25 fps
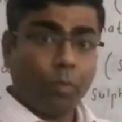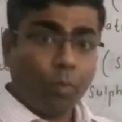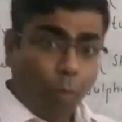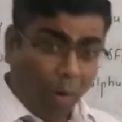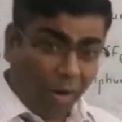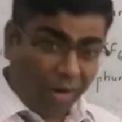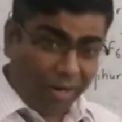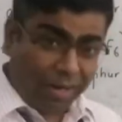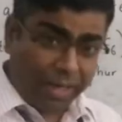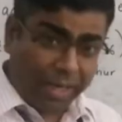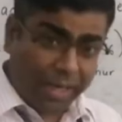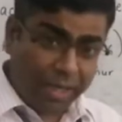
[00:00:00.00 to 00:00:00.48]

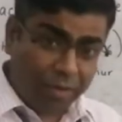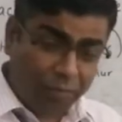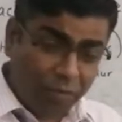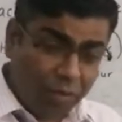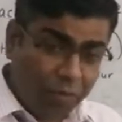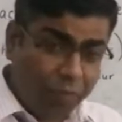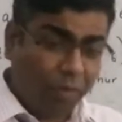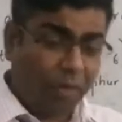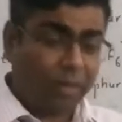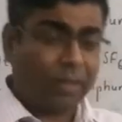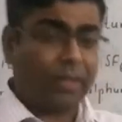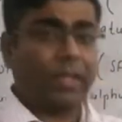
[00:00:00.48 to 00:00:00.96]
bond length
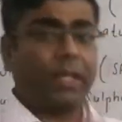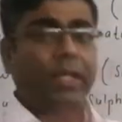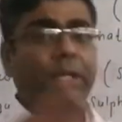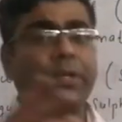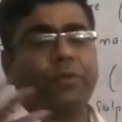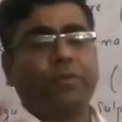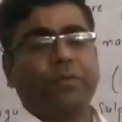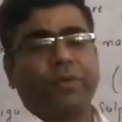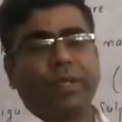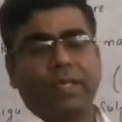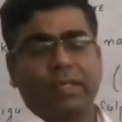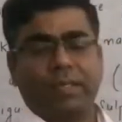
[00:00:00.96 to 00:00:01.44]
will further
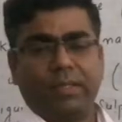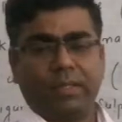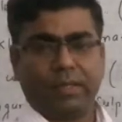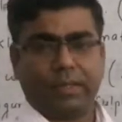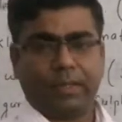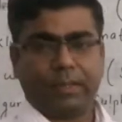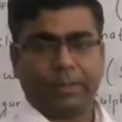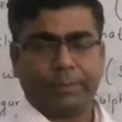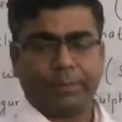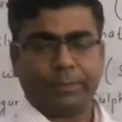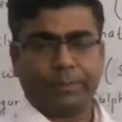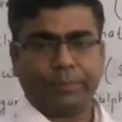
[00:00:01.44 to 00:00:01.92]

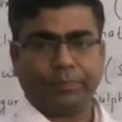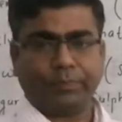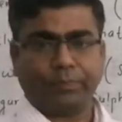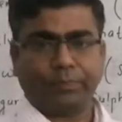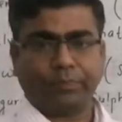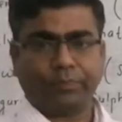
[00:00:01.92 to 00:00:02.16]
increase,